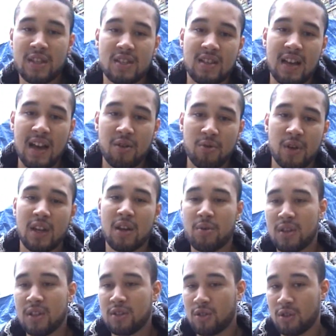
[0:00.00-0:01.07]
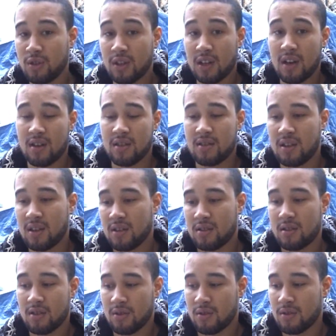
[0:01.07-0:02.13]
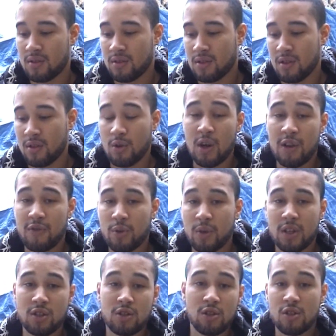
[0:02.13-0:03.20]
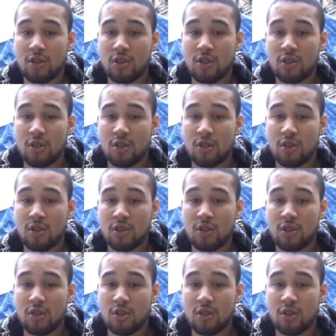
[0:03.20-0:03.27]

know inside what they want to do, you know what I'm saying? So. Whatever you want